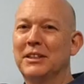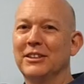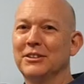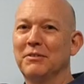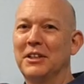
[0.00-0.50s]

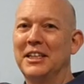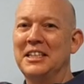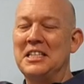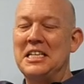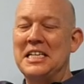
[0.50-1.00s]
because of
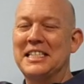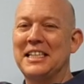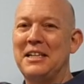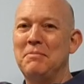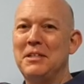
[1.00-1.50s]
the
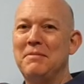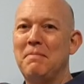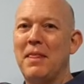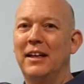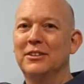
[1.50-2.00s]
excitement
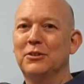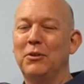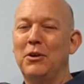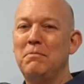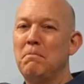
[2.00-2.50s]
and
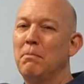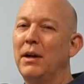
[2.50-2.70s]
so on.